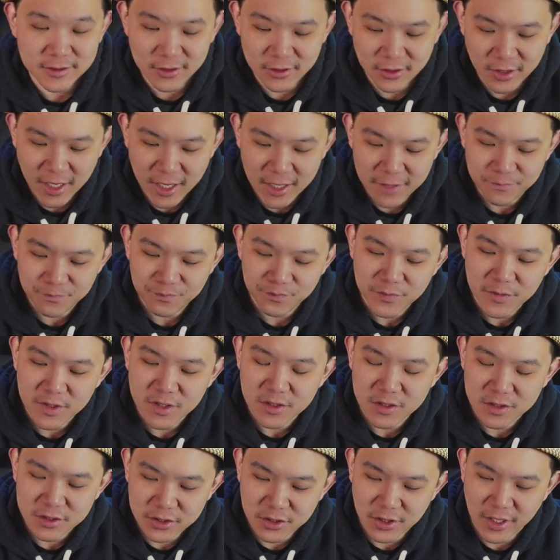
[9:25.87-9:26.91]
Okay,
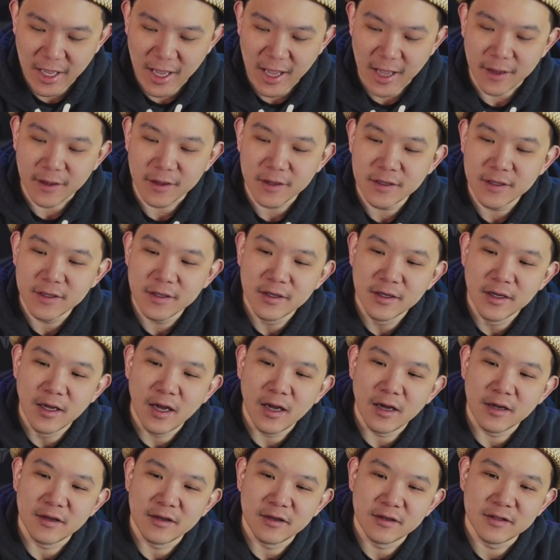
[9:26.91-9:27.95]
so yeah,
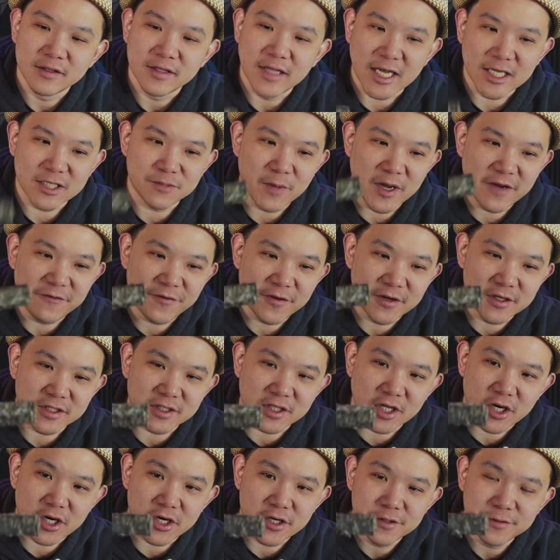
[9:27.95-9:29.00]
that's my first
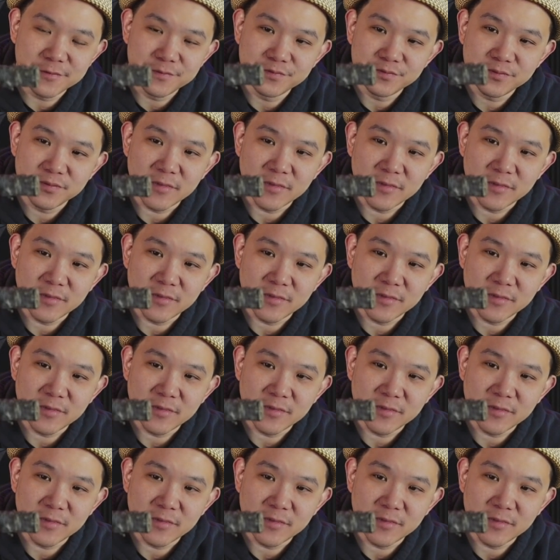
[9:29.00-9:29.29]
third.